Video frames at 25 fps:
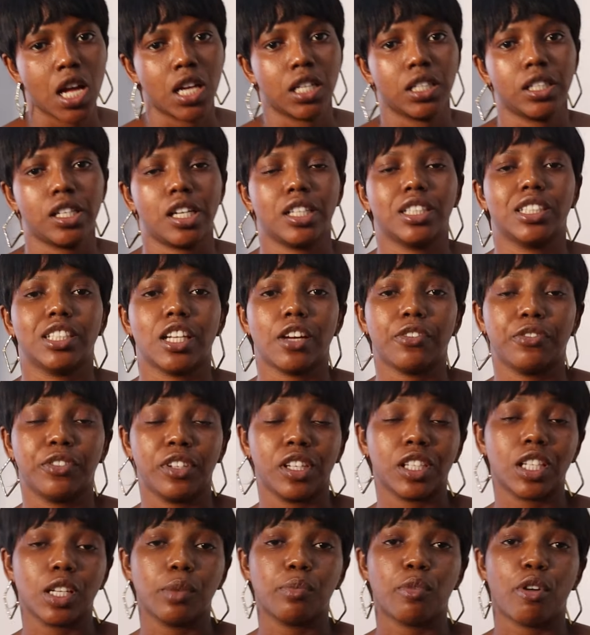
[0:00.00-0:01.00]
There are
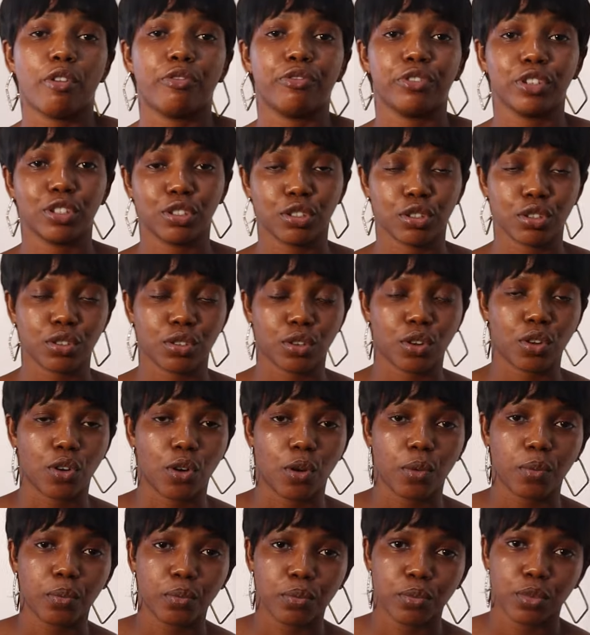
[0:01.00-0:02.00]
definitely more videos to
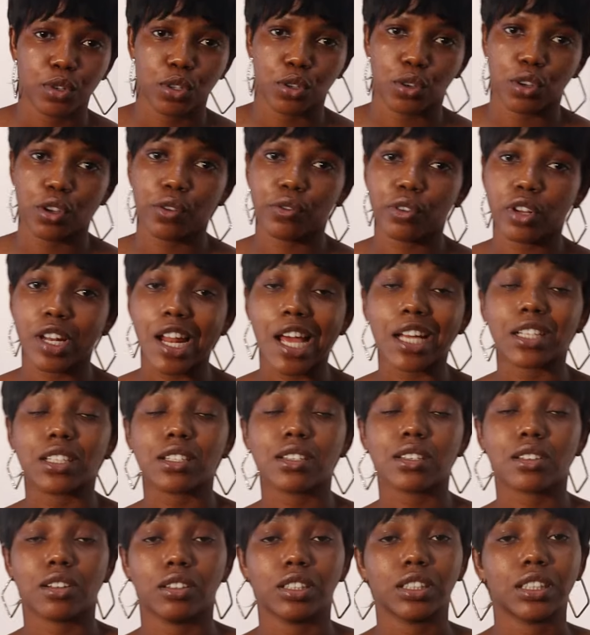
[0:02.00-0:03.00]
come. So if you like
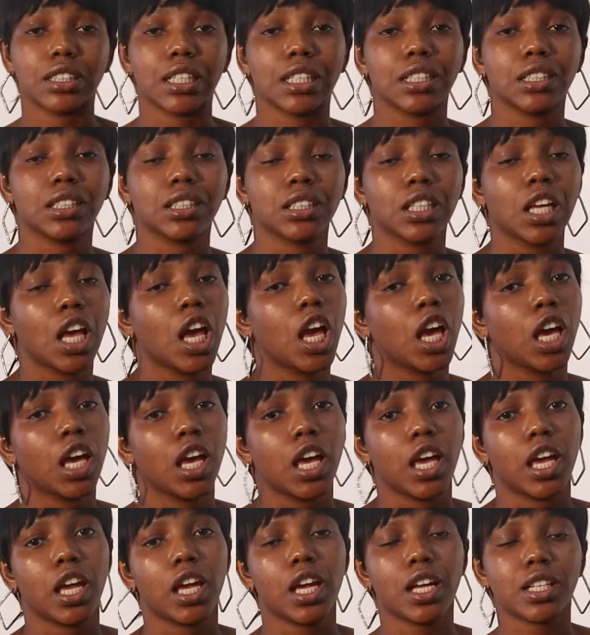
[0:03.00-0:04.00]
this content,
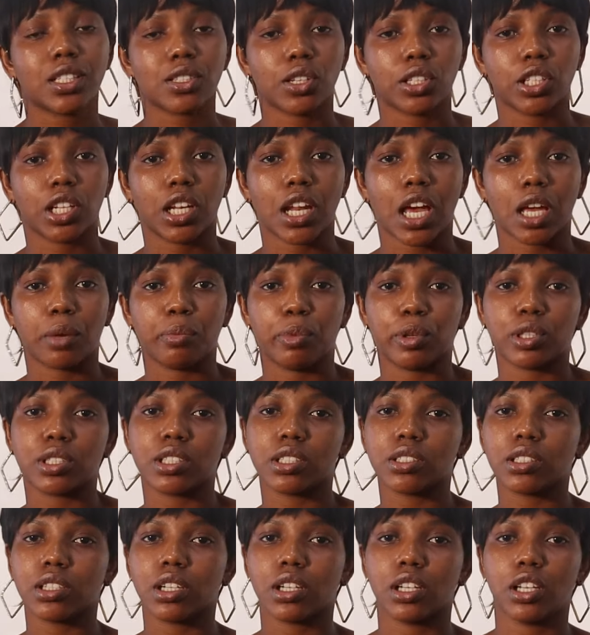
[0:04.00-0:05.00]
hit on the like
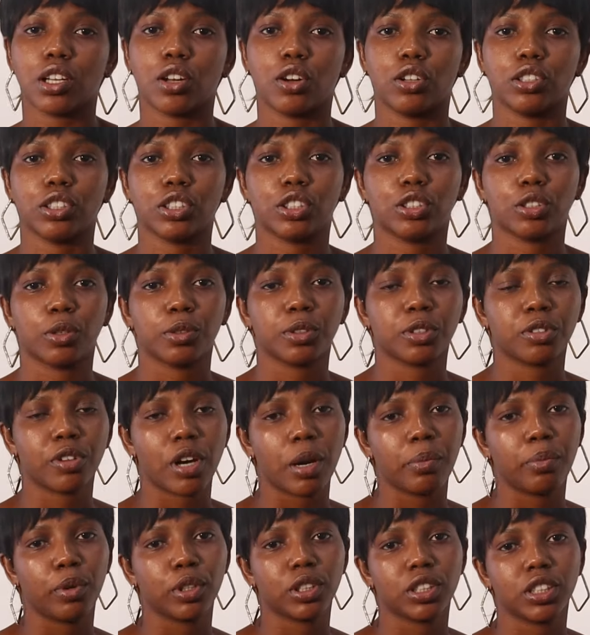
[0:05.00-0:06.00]
button, click on the
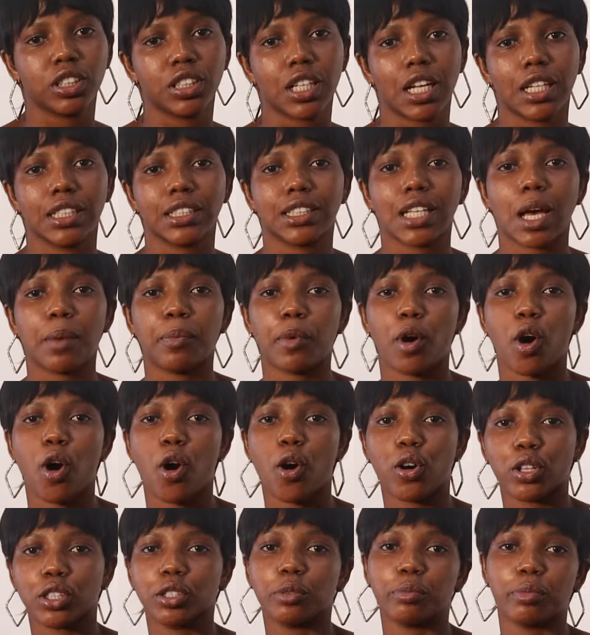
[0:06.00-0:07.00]
subscribe button and tap
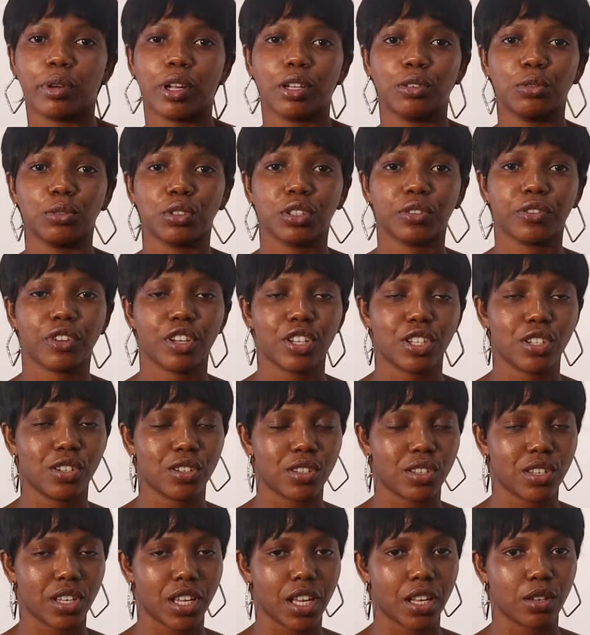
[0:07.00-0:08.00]
on the bell
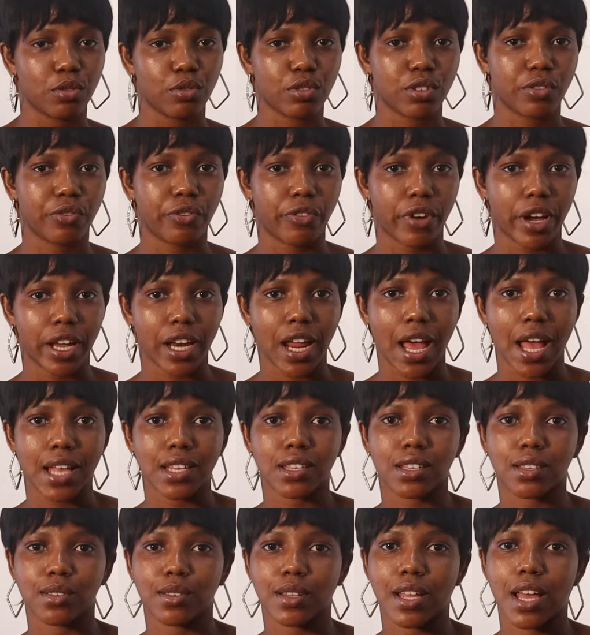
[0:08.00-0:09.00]
notification to get notified
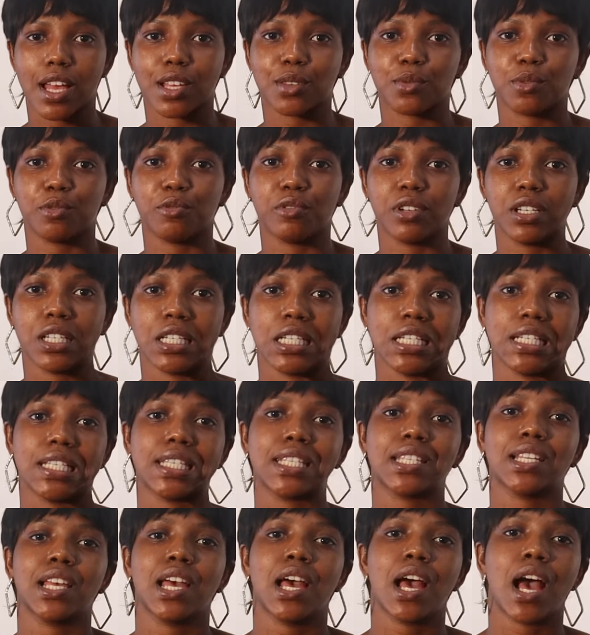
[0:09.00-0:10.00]
as soon as we
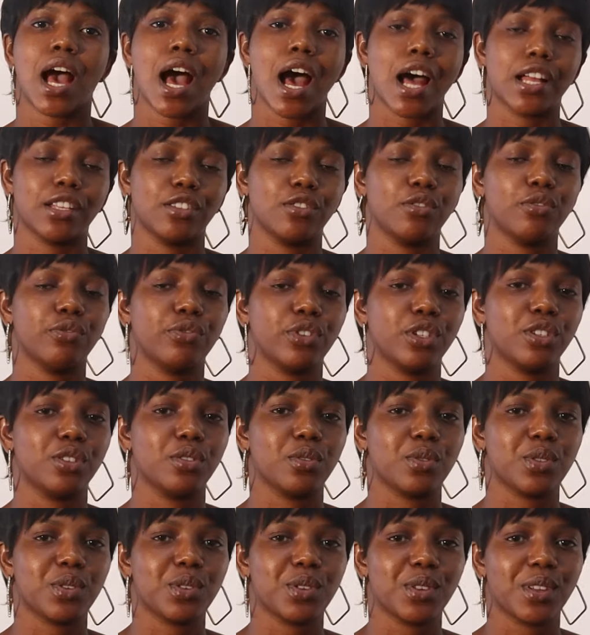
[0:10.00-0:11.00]
release our new
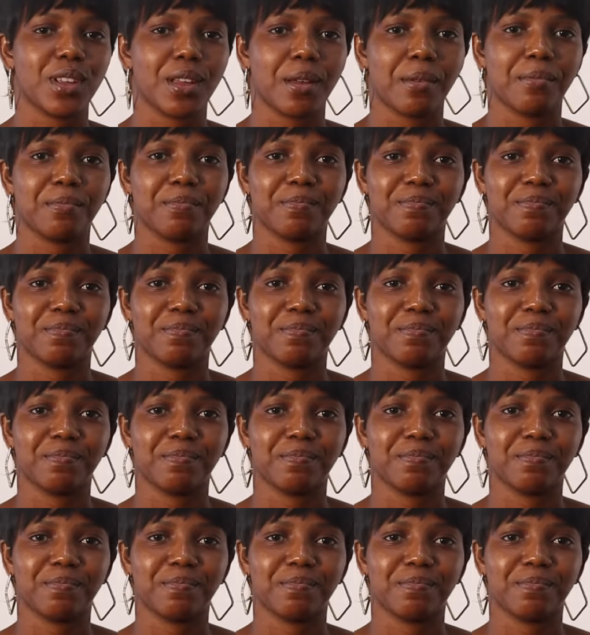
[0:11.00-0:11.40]
videos.